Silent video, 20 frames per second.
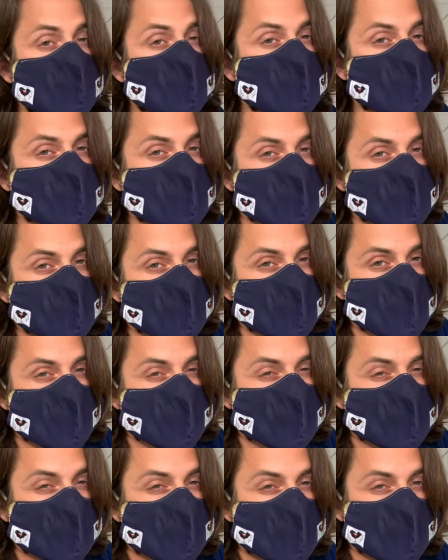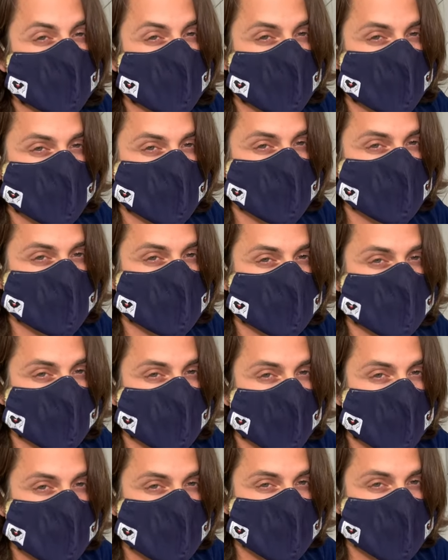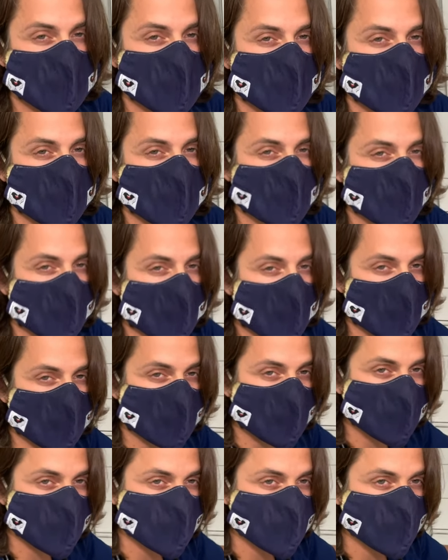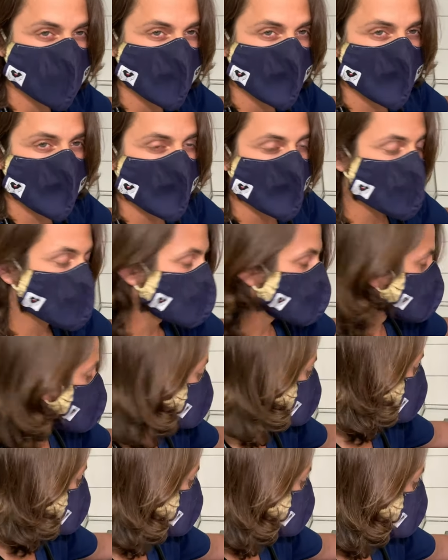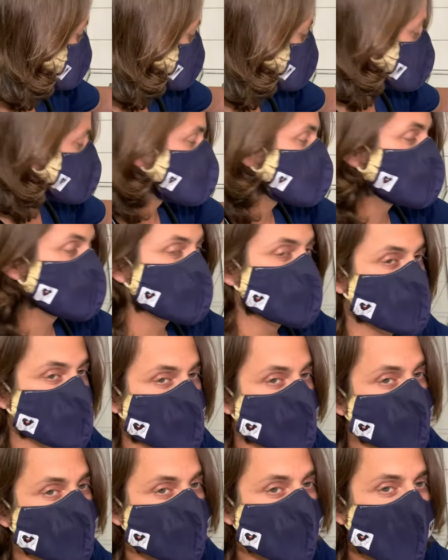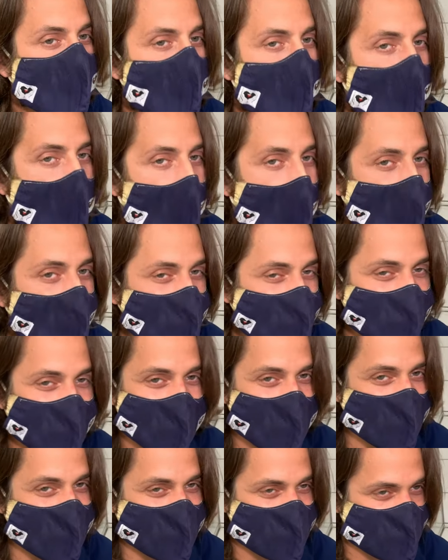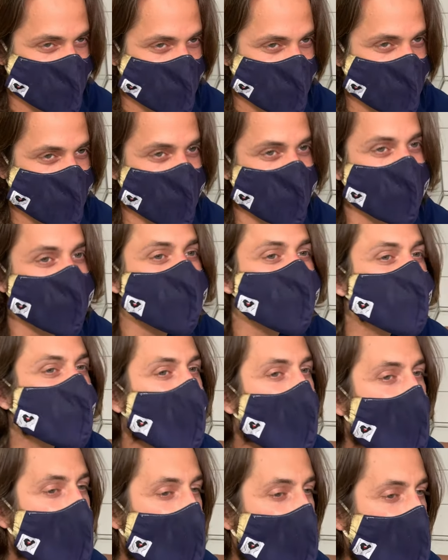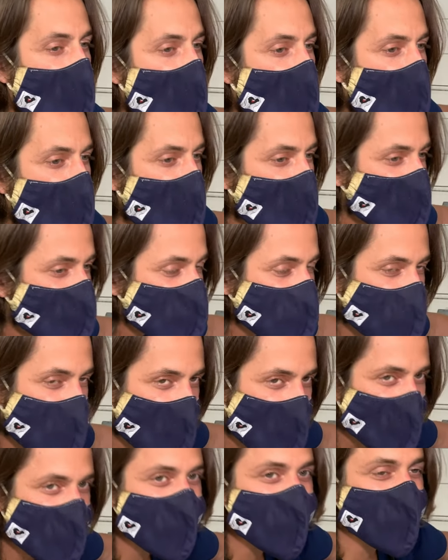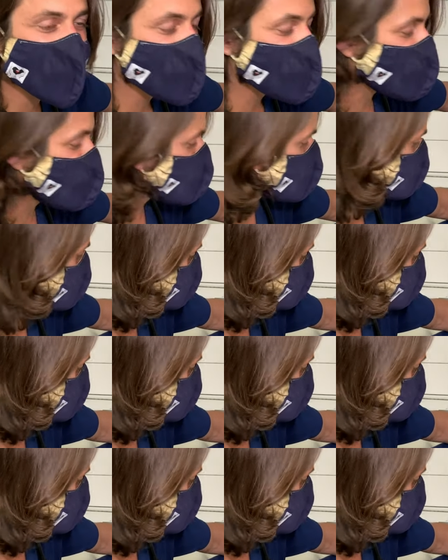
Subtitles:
a history of kind of like this retching, gagging, where he kind of does this thing where he's like, you can't see it, but he's like, kind of